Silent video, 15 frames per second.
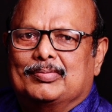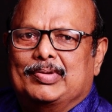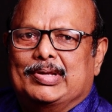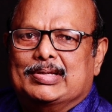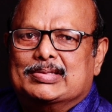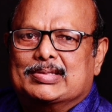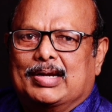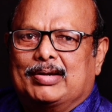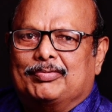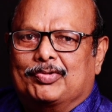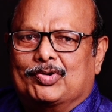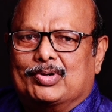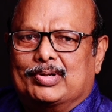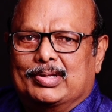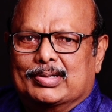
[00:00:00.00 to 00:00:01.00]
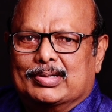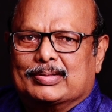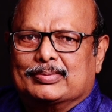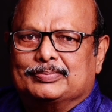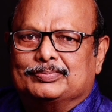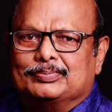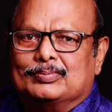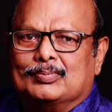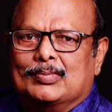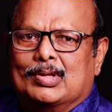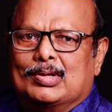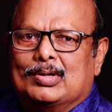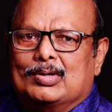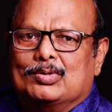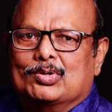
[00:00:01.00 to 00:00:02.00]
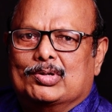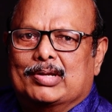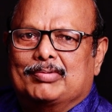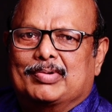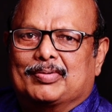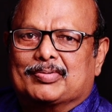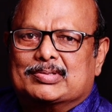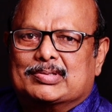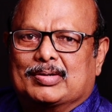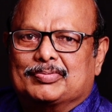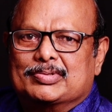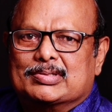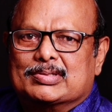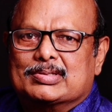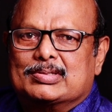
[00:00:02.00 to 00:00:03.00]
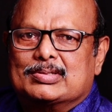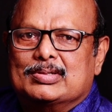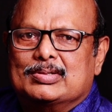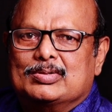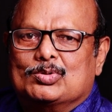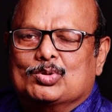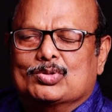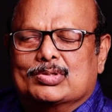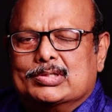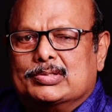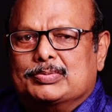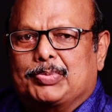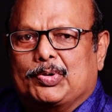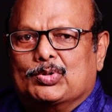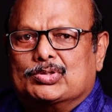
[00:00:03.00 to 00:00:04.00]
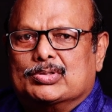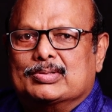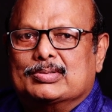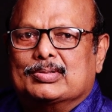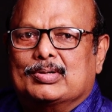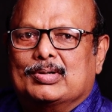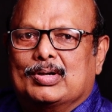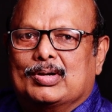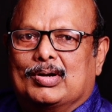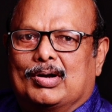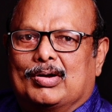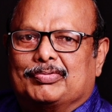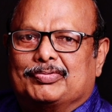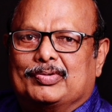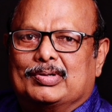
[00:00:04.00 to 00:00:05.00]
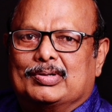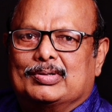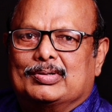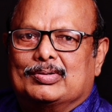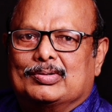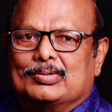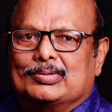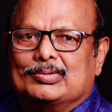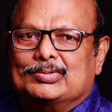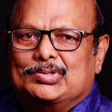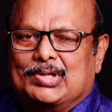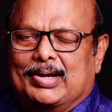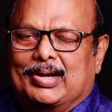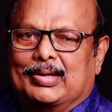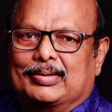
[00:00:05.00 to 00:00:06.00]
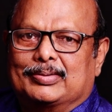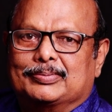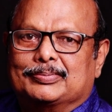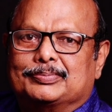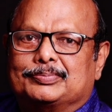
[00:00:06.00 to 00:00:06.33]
we set foot here to give our services to this portion of Chennai.